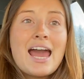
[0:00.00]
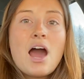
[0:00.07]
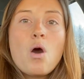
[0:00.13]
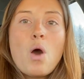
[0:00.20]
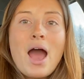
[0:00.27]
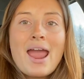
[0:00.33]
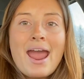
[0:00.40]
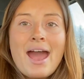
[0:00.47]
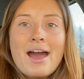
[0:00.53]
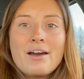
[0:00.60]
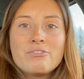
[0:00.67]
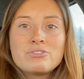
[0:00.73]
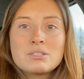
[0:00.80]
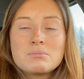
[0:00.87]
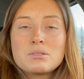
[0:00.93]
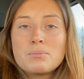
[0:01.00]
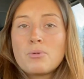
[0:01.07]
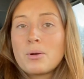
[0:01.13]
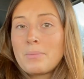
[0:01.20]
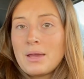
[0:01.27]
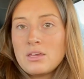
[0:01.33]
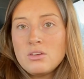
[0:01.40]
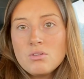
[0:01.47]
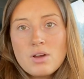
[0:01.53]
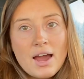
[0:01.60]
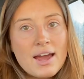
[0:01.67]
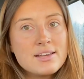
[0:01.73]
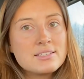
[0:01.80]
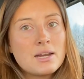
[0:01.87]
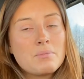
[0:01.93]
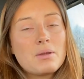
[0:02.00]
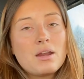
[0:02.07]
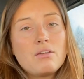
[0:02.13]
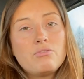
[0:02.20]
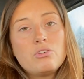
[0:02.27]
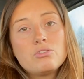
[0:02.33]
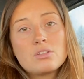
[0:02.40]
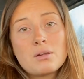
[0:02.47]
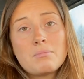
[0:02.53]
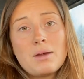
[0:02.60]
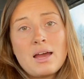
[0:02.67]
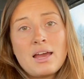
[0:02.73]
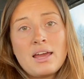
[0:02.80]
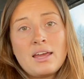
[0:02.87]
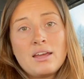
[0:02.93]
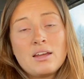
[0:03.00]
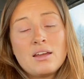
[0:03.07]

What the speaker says: Now I have some support by you guys and I'm getting views on my